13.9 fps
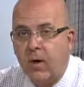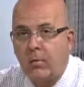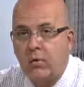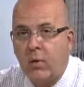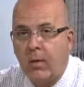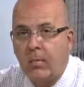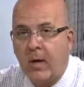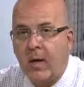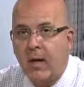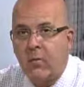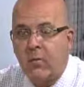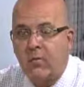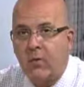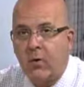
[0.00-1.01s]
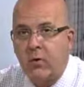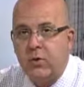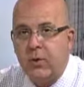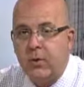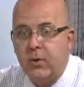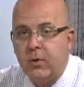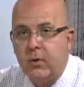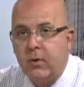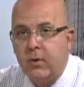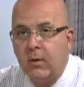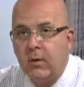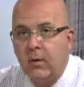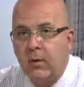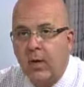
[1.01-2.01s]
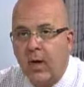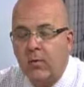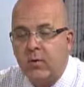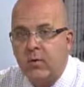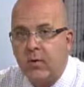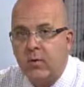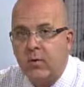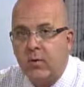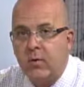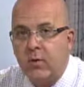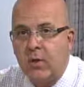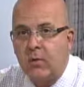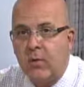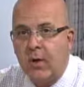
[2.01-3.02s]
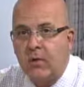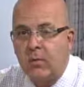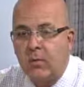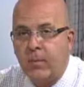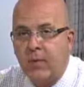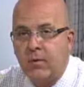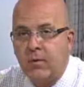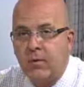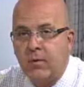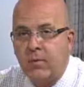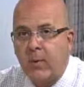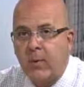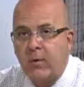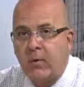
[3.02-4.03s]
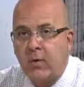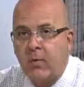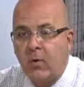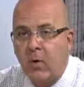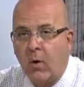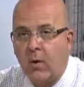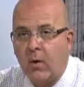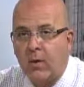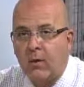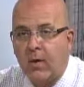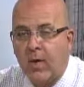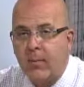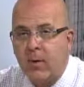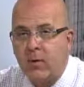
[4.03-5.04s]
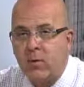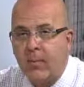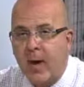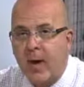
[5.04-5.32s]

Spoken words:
I'm joined by Henry Fukuchi. Henry's an associate director based here in New York on the Chemicals,